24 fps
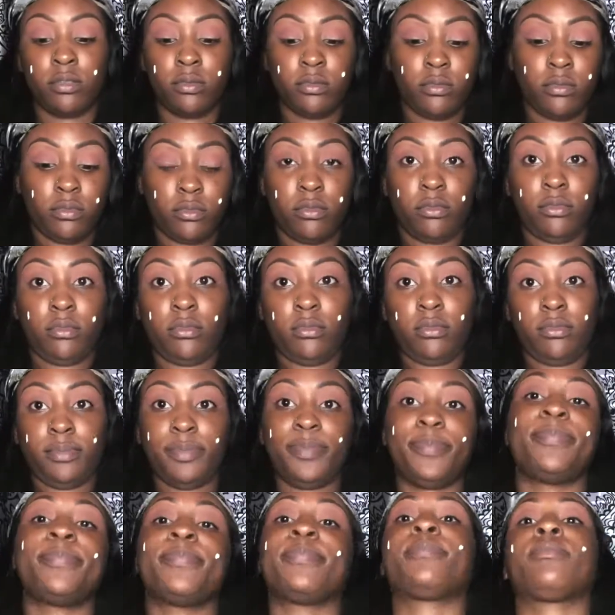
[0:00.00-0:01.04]
I think it's
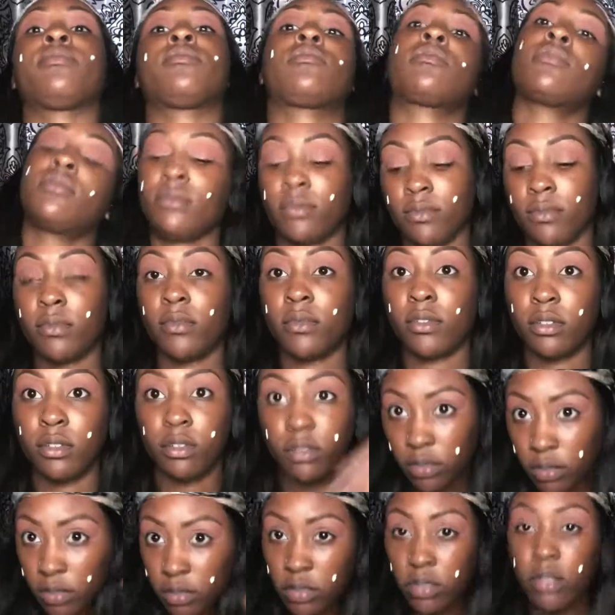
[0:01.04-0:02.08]
called.
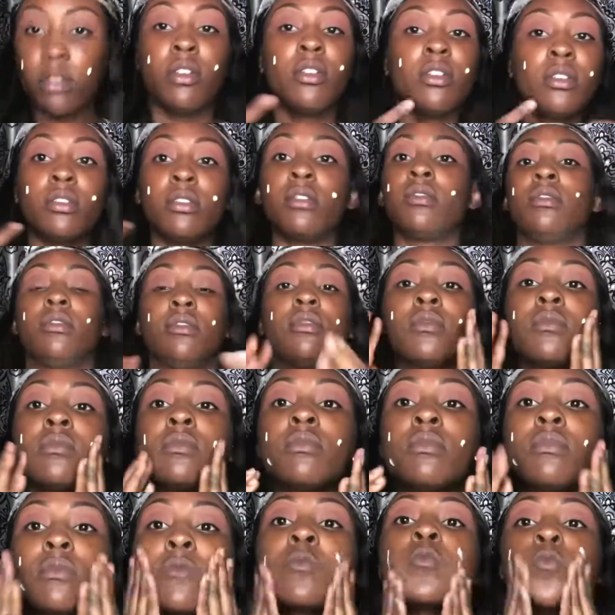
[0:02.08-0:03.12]
It's the primer.
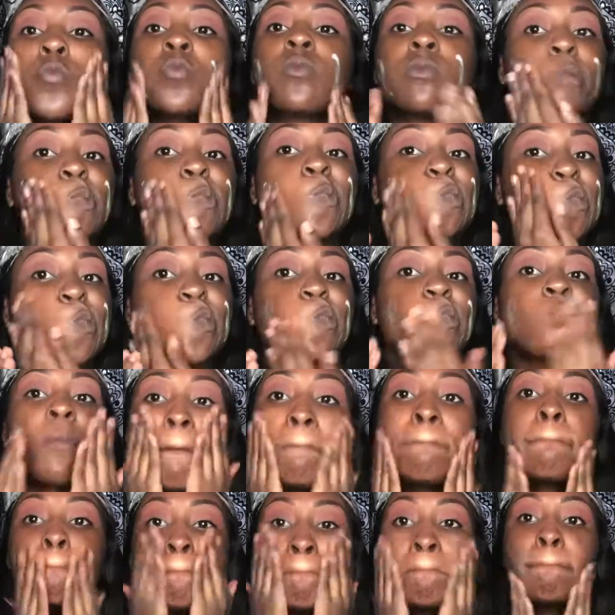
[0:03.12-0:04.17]
I'm priming my face
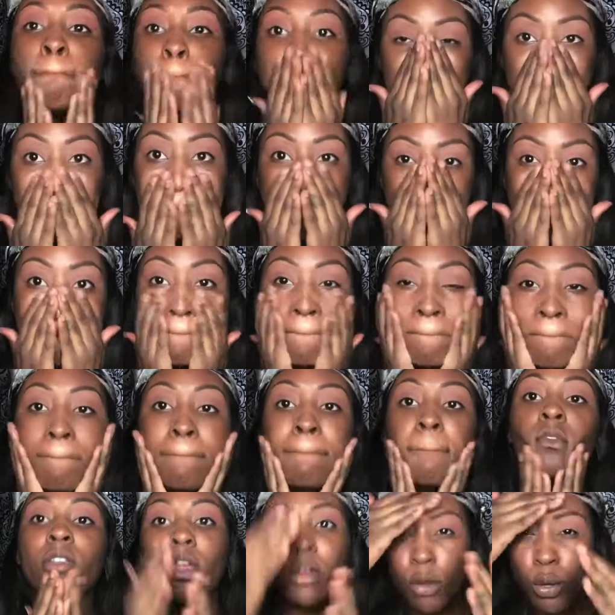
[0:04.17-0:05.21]
now, but
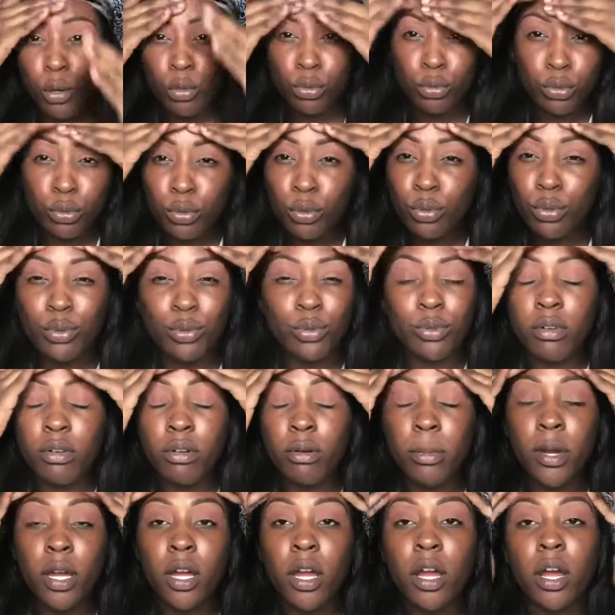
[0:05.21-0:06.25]
this feels like
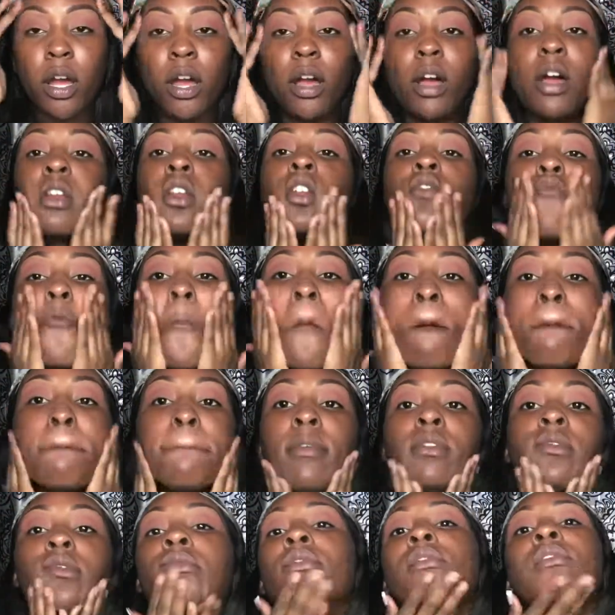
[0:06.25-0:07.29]
lotion. It feels
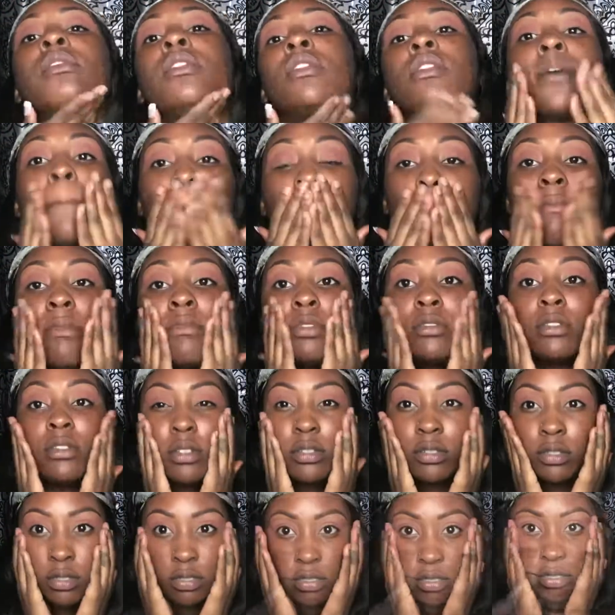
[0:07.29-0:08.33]
so
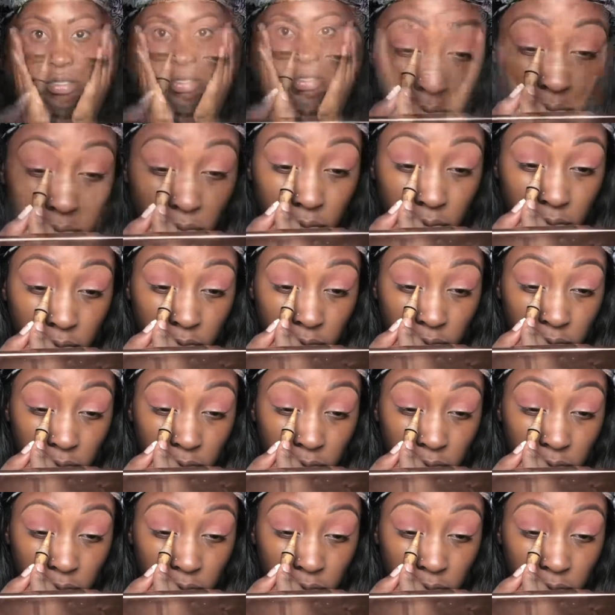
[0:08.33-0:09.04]
good. Oh my god.